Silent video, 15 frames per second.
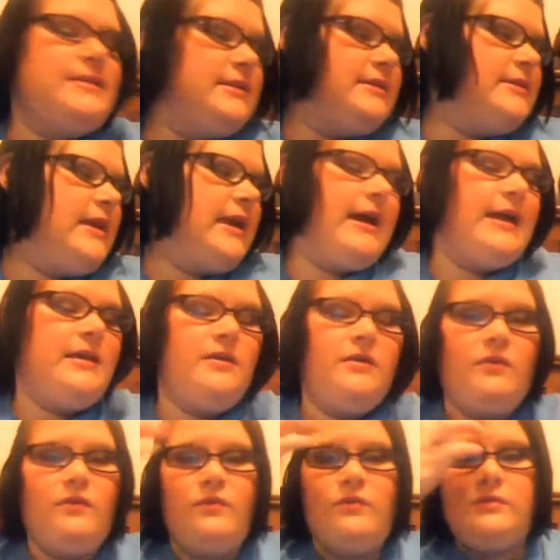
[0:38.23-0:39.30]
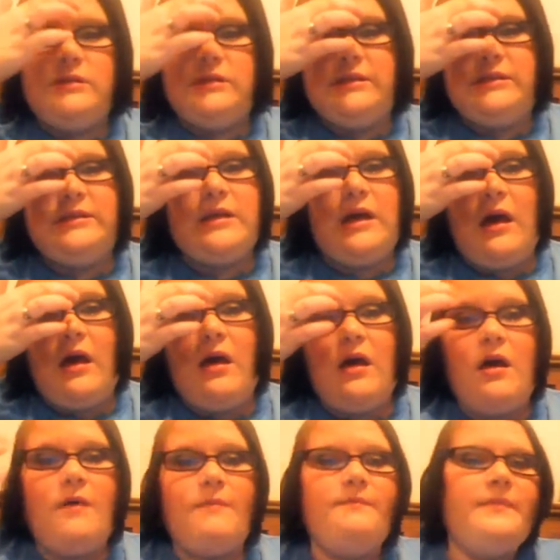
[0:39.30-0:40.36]
things that I use.
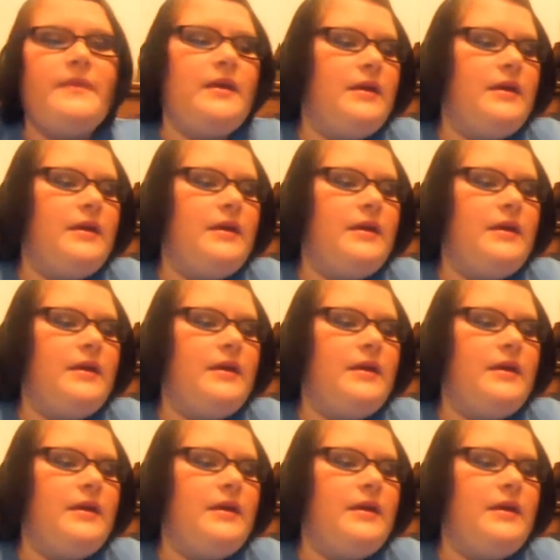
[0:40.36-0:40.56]
Um,